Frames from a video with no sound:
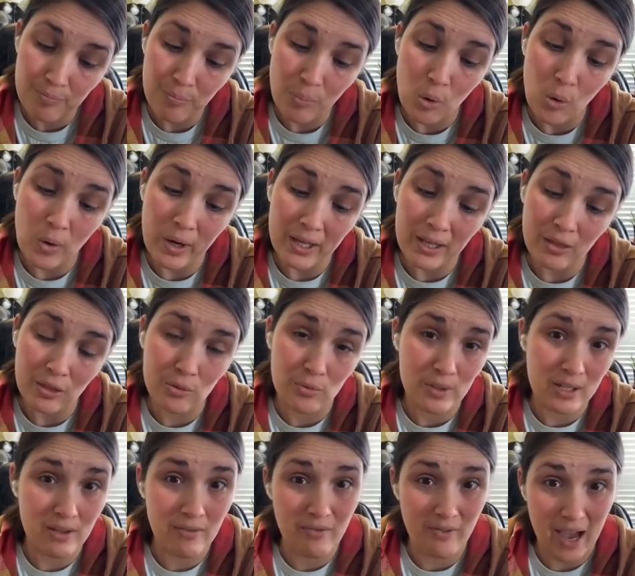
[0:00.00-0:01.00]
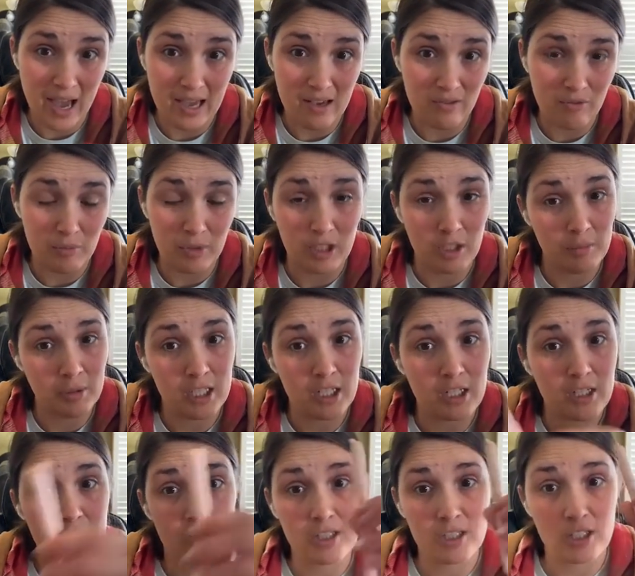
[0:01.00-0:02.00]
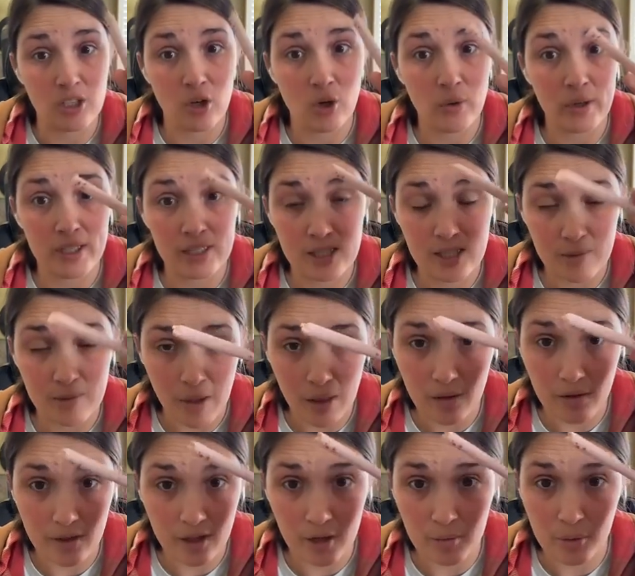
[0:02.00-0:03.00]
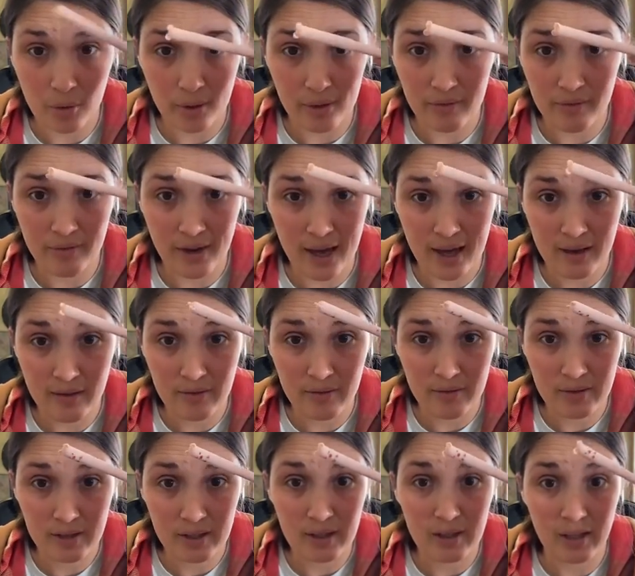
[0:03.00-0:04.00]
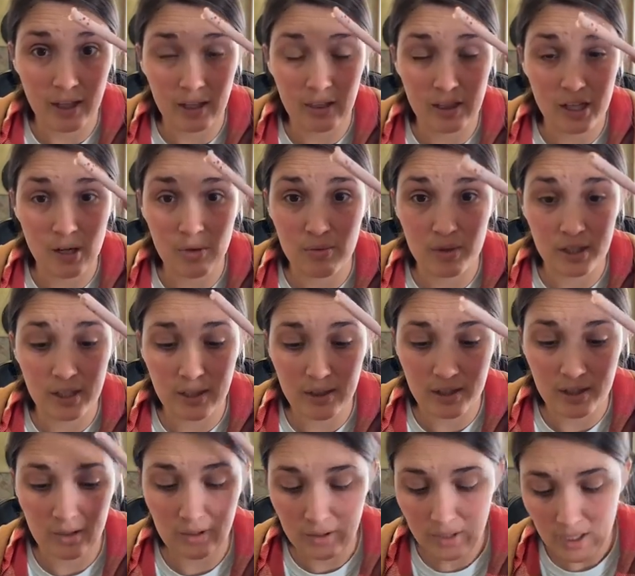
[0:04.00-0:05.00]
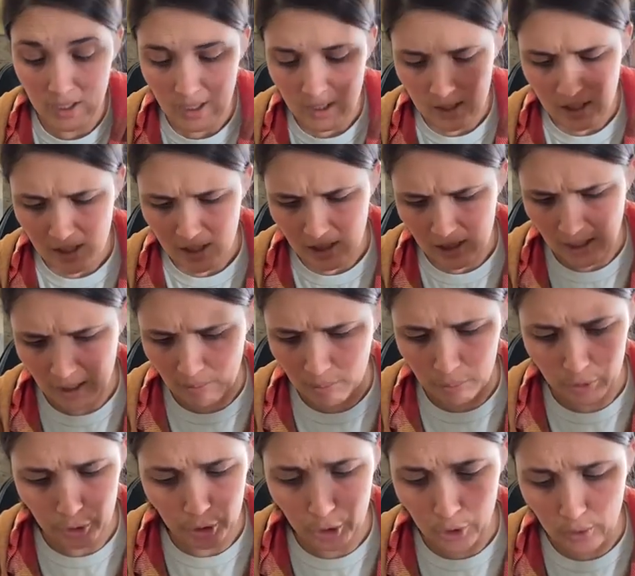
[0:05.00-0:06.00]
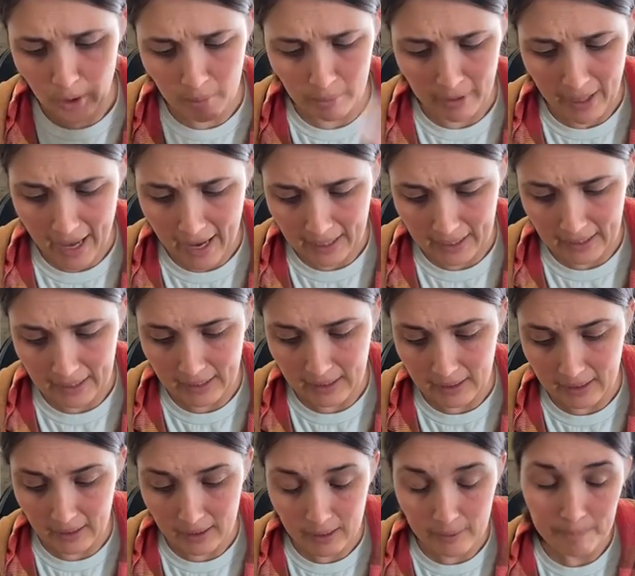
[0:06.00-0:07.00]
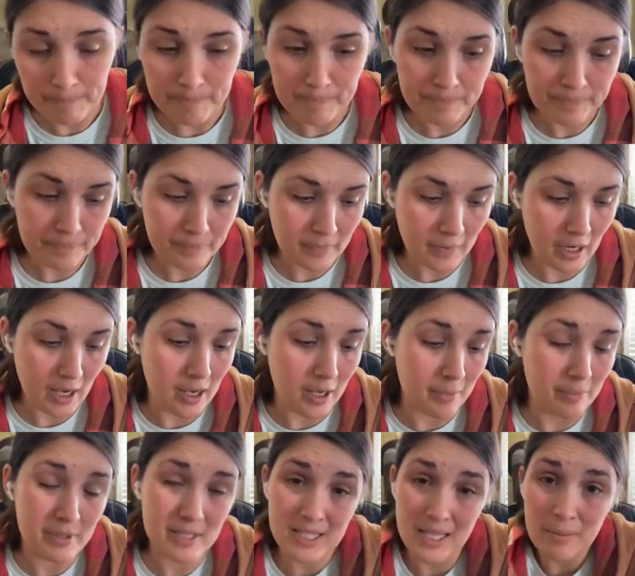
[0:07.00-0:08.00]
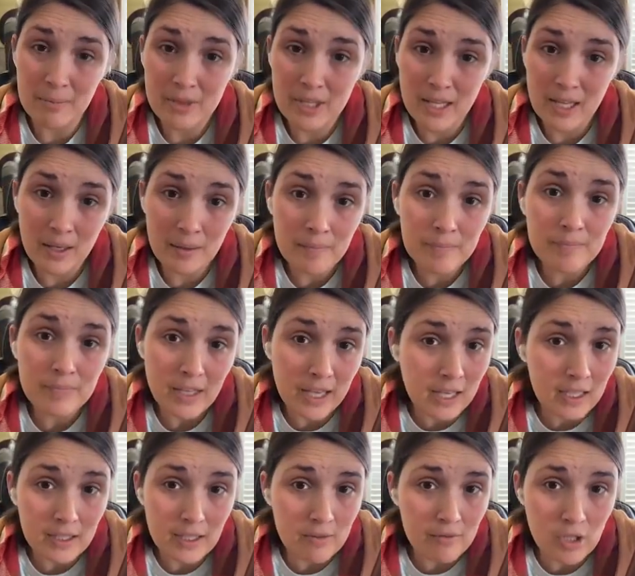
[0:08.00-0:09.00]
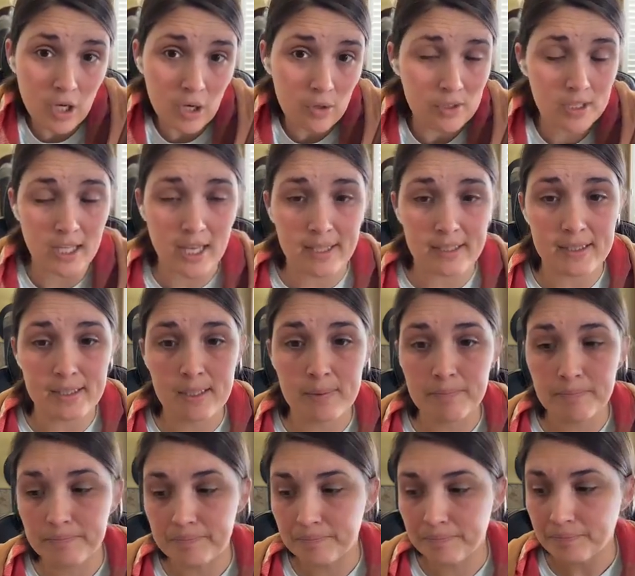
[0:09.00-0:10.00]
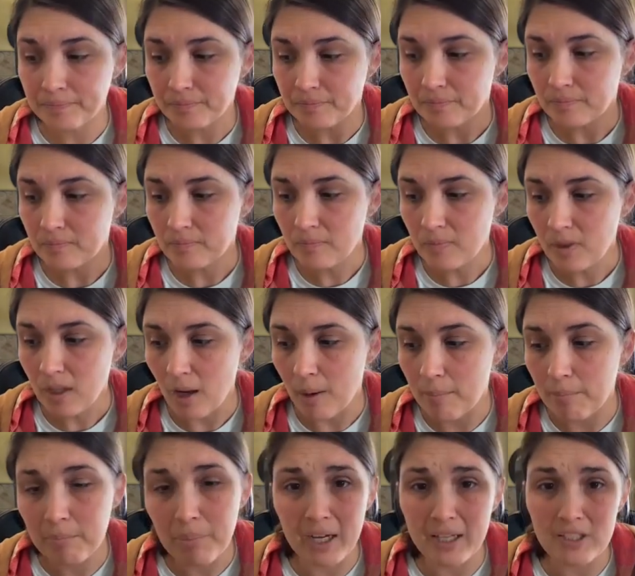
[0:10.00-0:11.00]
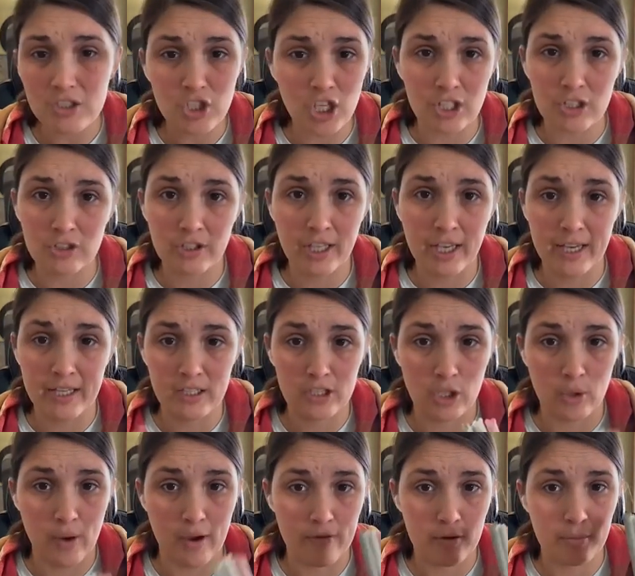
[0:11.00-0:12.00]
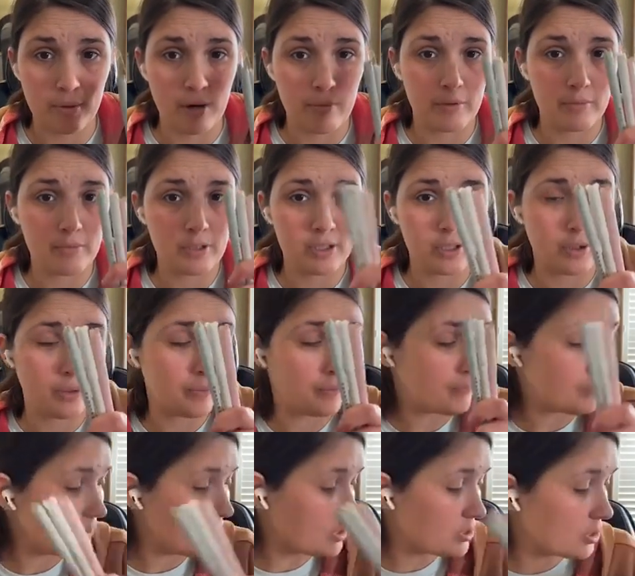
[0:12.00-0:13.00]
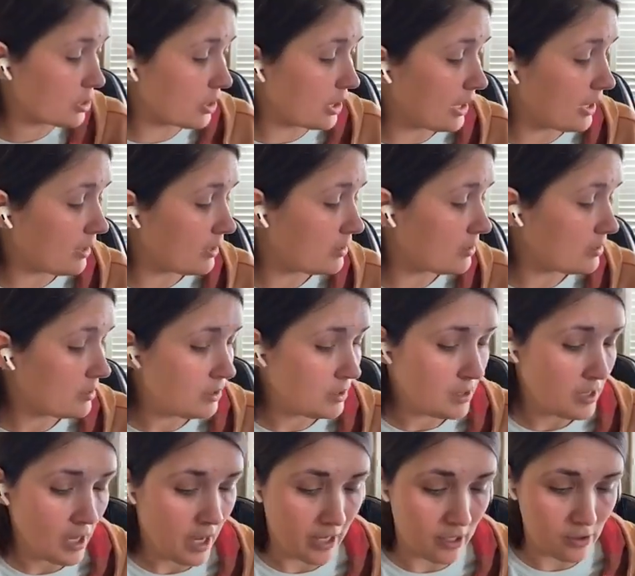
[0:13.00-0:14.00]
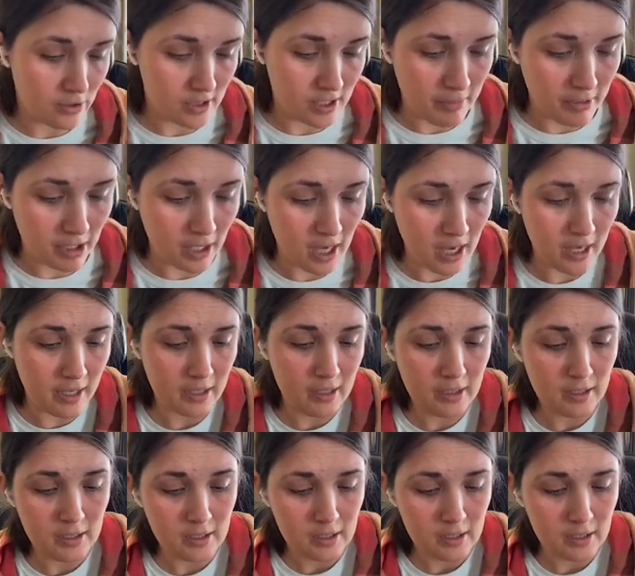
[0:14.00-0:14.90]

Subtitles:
0.35 millimeters. So it's smaller than a 0.5. Like they're really little. They're blue or black ink. Same thing, they can leave ghost lines, but generally I don't have a problem. So these are great. I use them a lot.